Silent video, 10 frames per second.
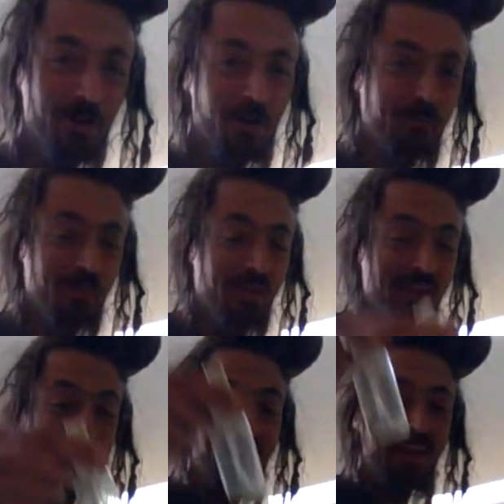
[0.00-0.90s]
up.
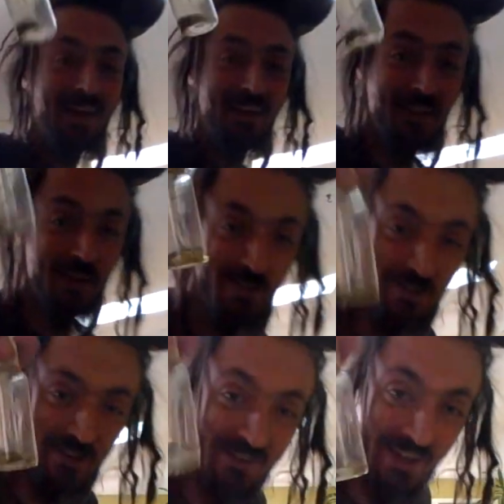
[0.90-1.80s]
This is
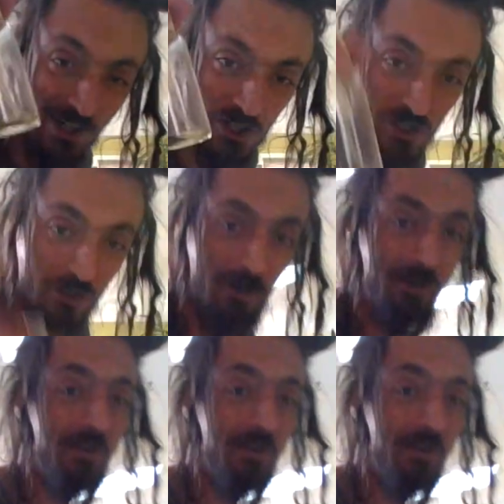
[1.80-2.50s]
a tincture.